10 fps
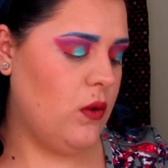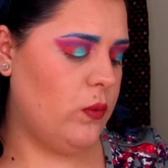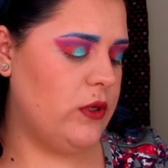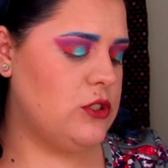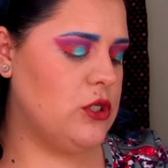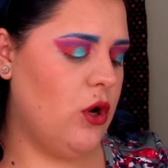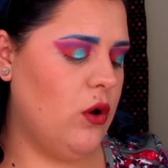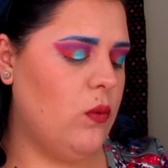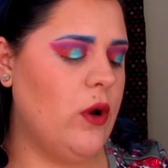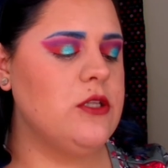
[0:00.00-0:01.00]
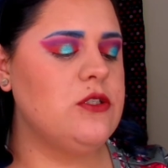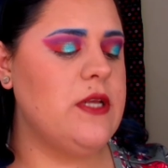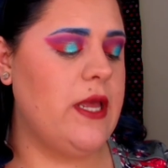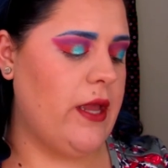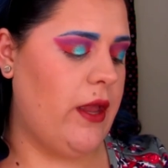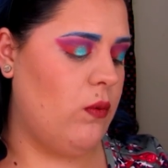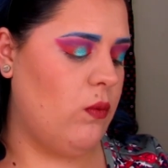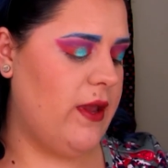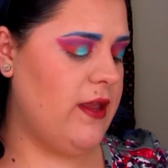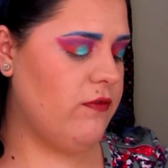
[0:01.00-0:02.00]
We don't want to take
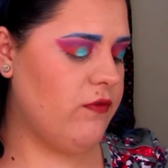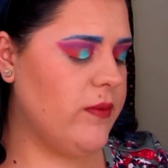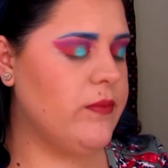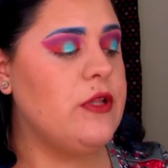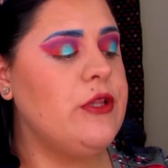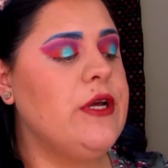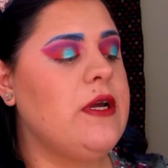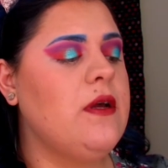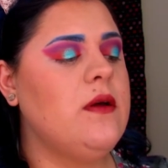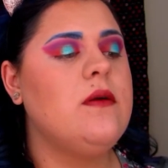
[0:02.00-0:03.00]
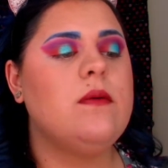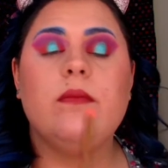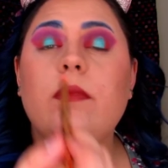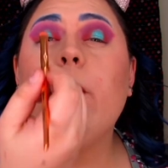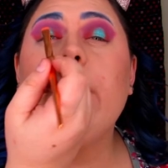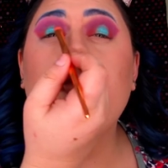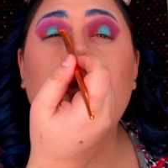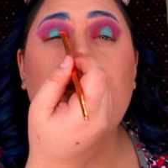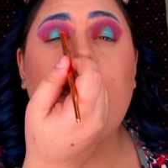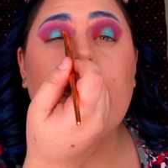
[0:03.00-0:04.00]
away from the look, but we
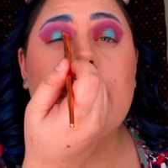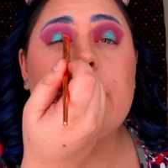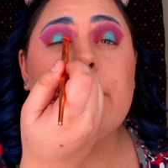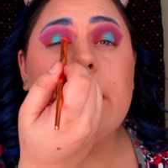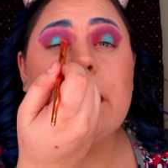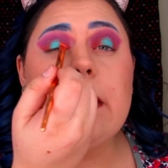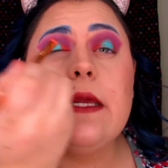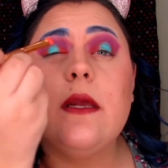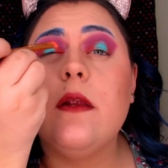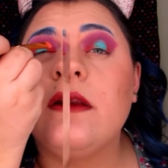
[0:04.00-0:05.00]
do want it to be clean, you